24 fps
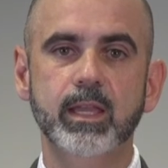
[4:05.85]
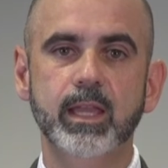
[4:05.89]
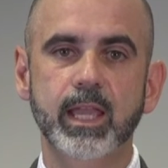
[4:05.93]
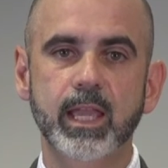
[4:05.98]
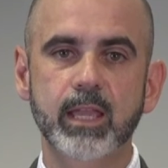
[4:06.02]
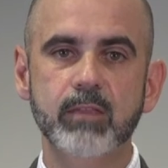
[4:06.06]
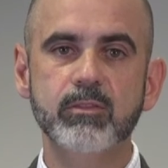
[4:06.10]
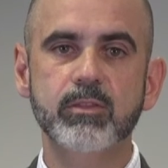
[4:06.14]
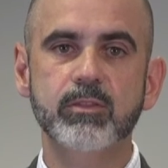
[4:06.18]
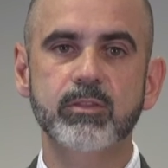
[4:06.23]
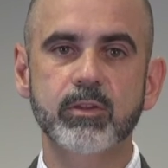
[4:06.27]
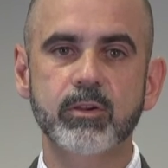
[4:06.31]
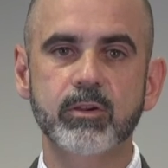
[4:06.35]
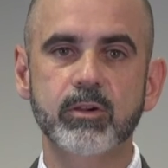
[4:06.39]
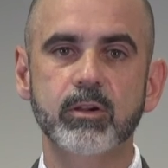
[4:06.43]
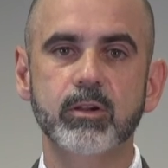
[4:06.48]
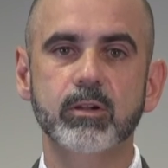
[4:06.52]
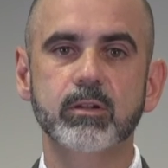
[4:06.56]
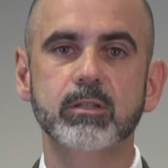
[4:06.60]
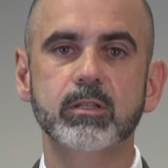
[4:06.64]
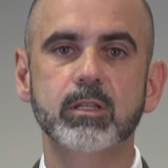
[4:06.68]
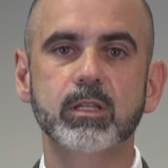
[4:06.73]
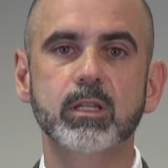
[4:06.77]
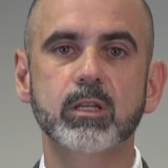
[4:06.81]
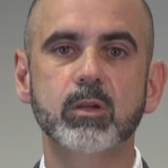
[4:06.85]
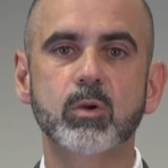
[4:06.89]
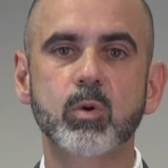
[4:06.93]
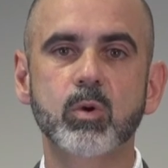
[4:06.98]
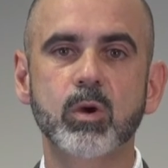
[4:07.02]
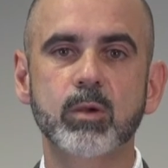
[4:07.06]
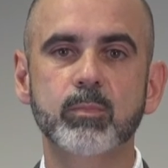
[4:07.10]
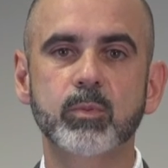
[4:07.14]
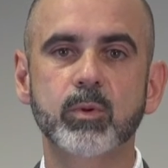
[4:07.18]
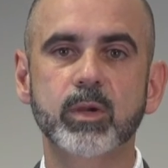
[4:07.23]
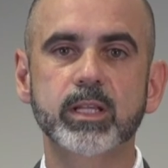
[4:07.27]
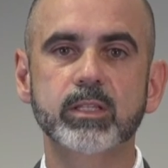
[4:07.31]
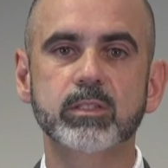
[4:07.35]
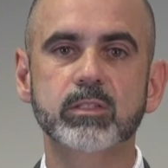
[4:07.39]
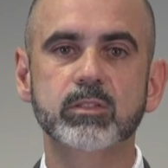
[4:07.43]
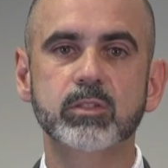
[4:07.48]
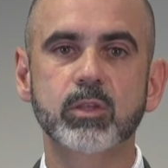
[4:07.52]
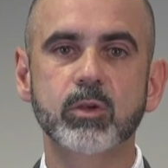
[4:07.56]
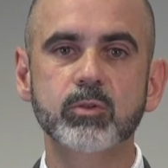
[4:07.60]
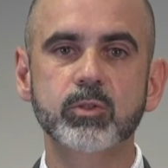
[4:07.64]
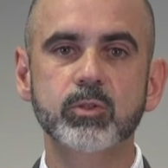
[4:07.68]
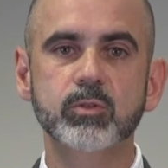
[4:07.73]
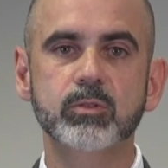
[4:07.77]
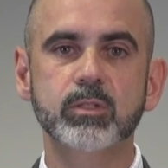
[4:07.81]
And third, incorporate
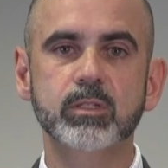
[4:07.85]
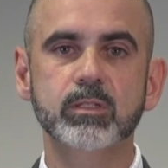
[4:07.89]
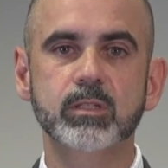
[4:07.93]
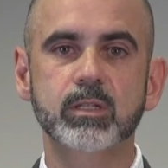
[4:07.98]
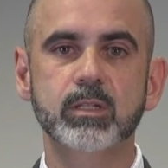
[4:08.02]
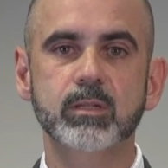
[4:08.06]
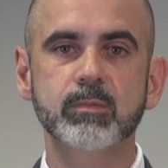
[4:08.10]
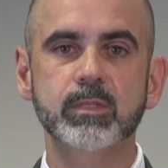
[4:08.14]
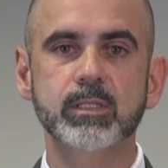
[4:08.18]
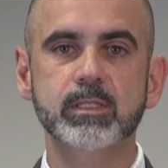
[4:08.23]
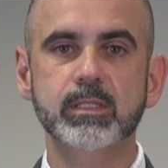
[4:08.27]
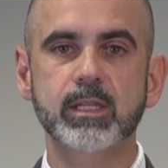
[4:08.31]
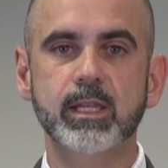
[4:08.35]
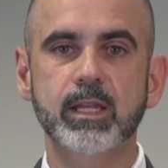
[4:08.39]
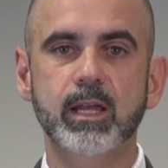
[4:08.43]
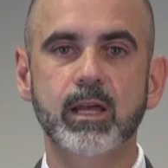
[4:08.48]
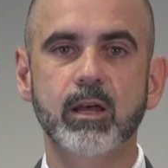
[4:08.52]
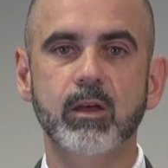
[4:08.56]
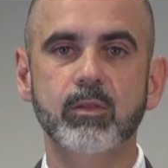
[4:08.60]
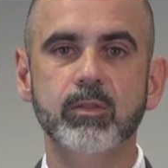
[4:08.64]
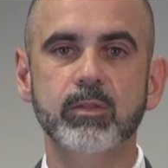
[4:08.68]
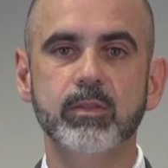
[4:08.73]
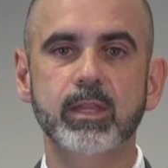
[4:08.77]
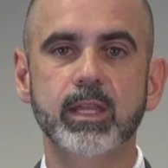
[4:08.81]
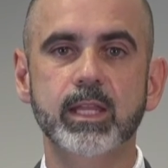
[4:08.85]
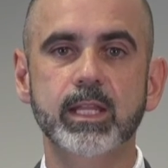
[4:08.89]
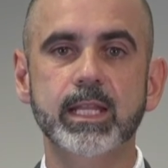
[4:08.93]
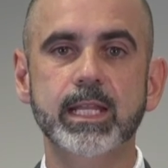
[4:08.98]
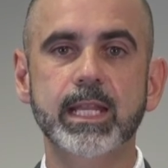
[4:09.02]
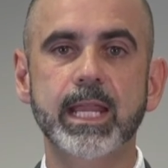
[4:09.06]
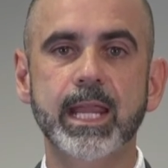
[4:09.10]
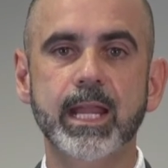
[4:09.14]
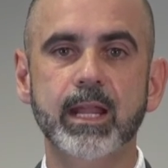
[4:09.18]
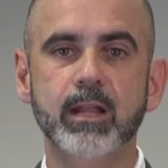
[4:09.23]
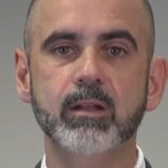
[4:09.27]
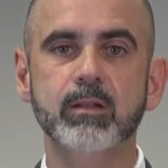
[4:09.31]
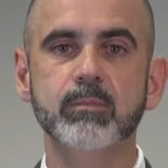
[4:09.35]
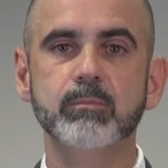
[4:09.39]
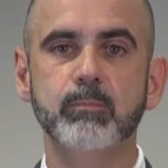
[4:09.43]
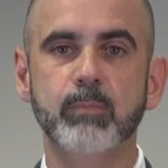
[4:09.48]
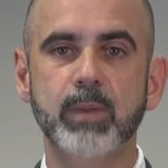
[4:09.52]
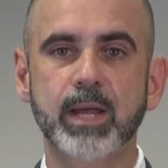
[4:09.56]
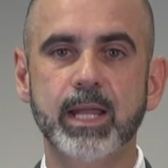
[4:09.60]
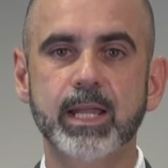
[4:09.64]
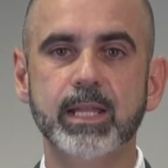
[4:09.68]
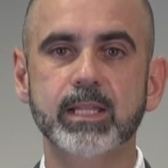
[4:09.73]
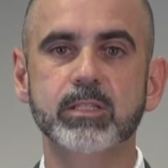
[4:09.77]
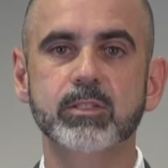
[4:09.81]
social determinants of health and inherent
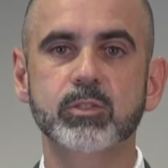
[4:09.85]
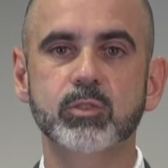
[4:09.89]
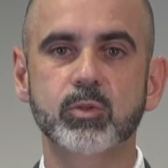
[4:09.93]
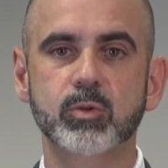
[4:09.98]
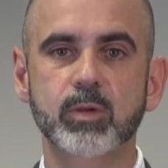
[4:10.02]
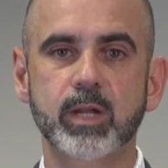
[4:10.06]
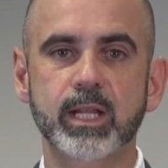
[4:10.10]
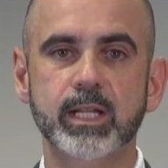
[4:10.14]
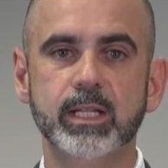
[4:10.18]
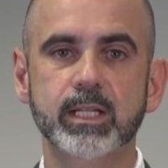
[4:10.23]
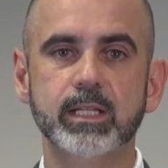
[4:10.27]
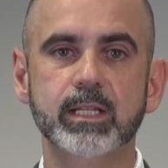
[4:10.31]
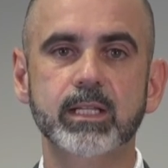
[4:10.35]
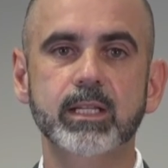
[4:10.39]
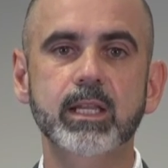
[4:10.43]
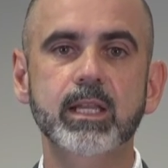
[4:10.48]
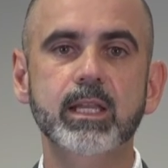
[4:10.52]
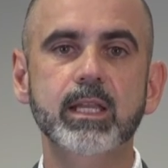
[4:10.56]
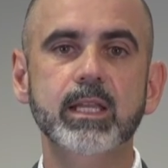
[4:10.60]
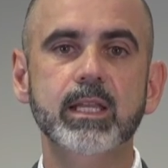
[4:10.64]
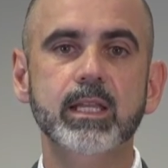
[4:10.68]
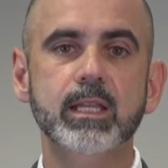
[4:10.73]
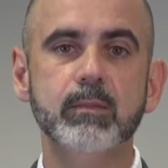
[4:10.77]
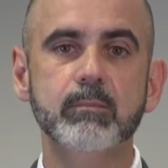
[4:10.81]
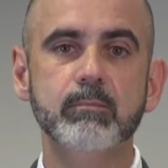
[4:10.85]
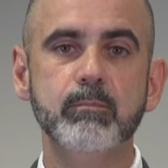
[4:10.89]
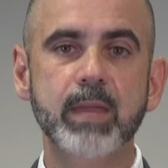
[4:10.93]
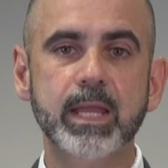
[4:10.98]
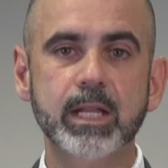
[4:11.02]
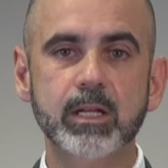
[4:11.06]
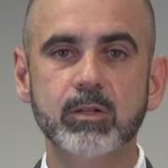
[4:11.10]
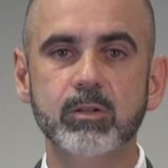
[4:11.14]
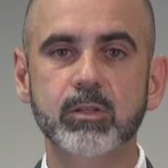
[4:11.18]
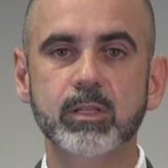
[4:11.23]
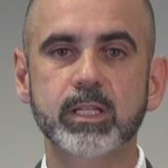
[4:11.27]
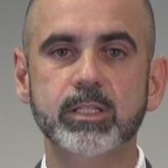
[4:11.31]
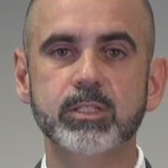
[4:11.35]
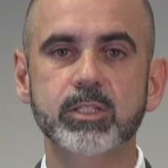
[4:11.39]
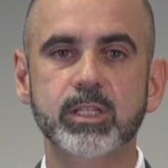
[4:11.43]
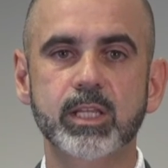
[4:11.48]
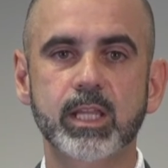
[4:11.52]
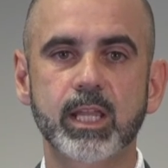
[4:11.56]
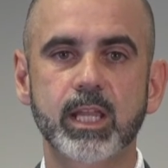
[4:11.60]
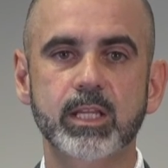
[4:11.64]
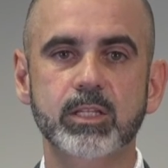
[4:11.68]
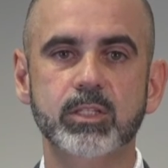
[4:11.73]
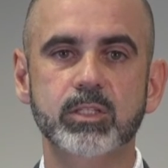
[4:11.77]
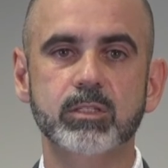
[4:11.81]
bias training in medical
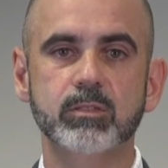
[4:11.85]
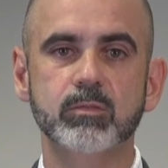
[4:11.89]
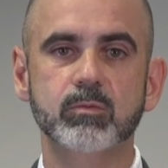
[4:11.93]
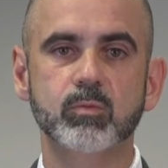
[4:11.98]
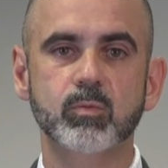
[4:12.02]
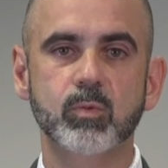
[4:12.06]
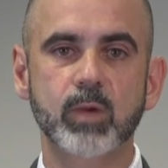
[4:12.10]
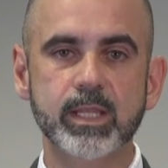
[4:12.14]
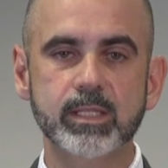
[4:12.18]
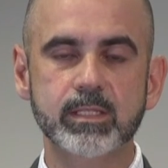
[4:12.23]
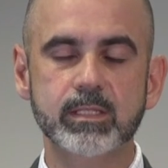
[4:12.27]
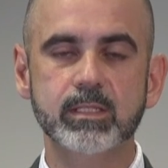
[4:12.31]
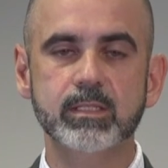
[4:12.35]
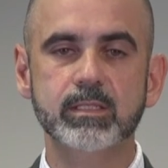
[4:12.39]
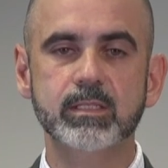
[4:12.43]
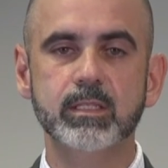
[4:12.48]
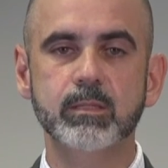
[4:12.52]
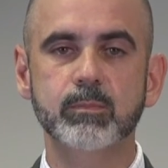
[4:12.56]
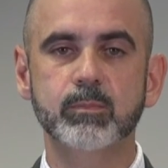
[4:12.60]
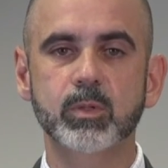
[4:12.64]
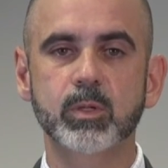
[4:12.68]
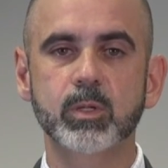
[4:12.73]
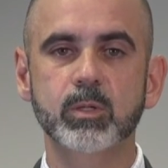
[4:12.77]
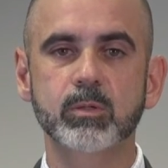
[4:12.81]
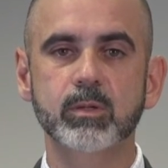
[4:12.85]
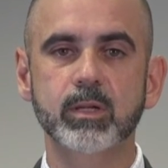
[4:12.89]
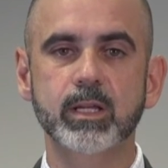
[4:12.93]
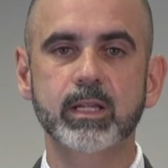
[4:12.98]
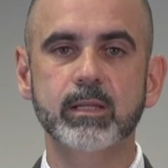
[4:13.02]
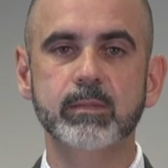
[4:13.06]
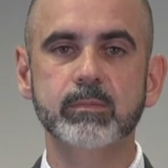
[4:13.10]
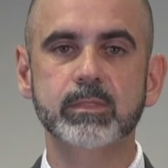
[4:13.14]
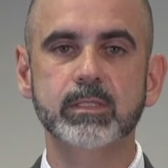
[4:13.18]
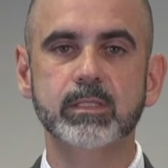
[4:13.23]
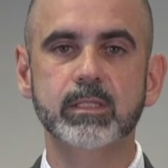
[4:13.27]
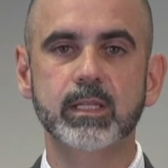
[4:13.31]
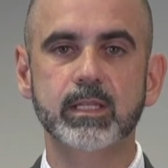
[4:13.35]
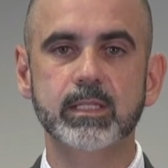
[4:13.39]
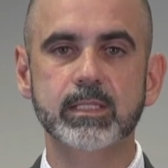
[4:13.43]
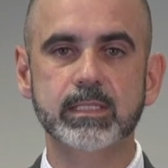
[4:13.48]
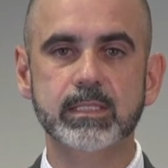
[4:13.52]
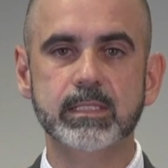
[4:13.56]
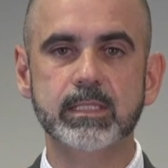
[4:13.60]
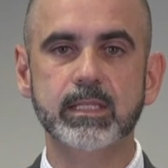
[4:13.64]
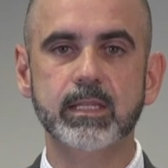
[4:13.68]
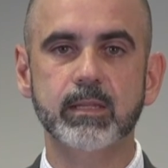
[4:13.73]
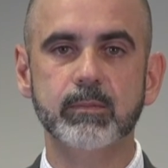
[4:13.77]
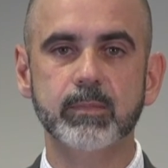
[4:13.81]
education, residency programs, and
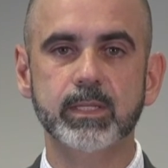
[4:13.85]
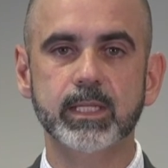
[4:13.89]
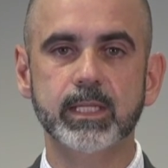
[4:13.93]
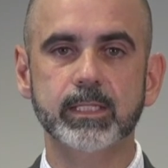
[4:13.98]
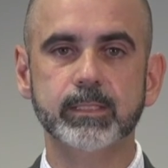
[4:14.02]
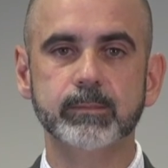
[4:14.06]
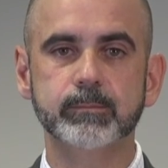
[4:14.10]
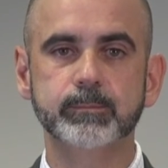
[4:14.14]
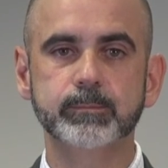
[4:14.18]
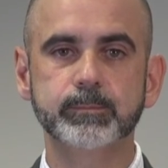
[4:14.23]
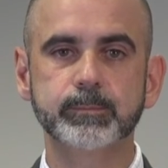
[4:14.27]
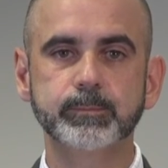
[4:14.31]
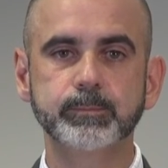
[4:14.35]
CME.